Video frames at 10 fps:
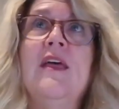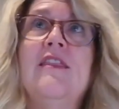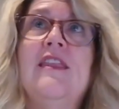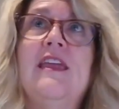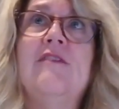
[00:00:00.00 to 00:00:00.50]

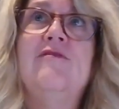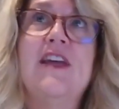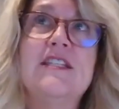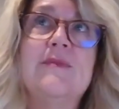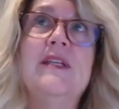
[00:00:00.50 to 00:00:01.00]
the
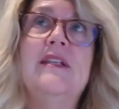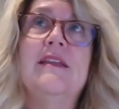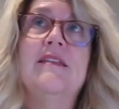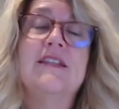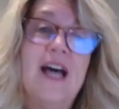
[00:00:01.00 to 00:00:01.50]
investment
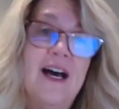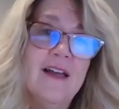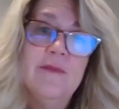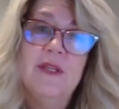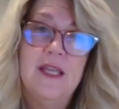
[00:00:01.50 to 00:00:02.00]
in the
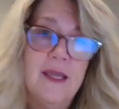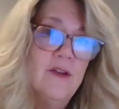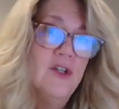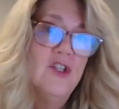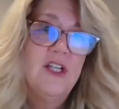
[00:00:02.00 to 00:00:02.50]
time and the
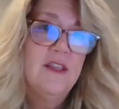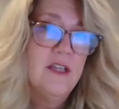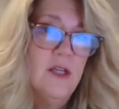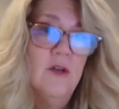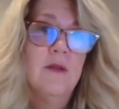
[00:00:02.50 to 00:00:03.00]
energy
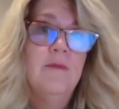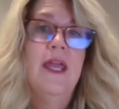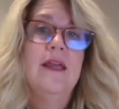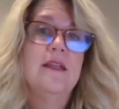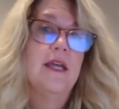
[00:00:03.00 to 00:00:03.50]
that you can
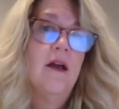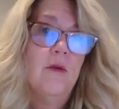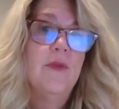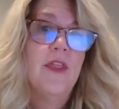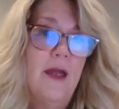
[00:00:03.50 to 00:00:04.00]
make to
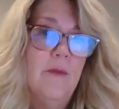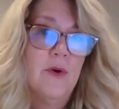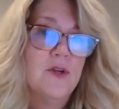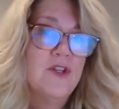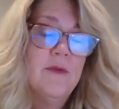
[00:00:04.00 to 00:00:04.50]
help that
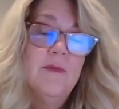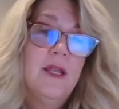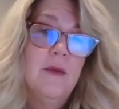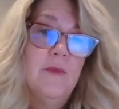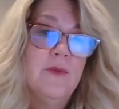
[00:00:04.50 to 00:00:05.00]
person
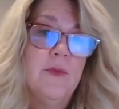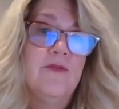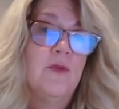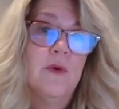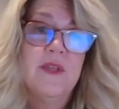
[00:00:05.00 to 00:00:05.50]
be able to
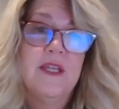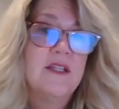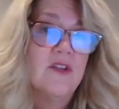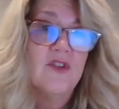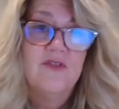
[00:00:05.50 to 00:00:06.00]
perform the
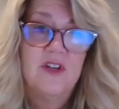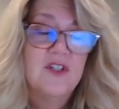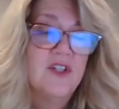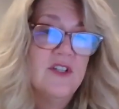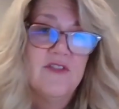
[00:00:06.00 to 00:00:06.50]
essential
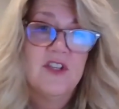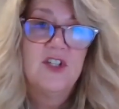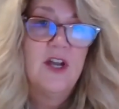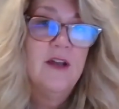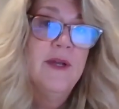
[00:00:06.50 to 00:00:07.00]
functions of the
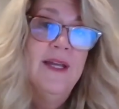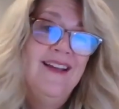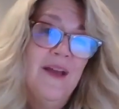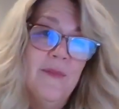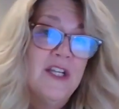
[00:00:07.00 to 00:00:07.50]
job,
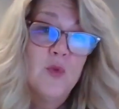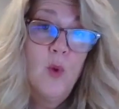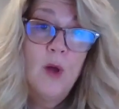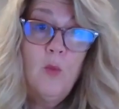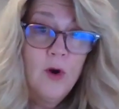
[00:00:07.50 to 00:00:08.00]
I mean, it's
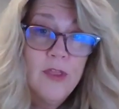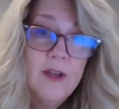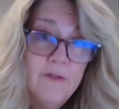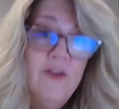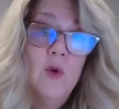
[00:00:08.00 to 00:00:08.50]
well worth it.
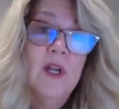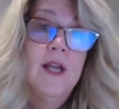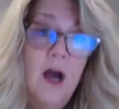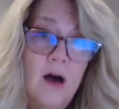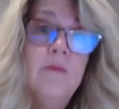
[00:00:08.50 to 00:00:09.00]
If you can
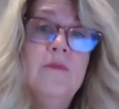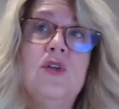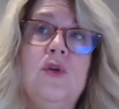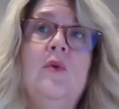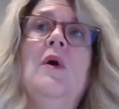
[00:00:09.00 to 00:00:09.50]
come
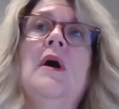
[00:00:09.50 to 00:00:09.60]
to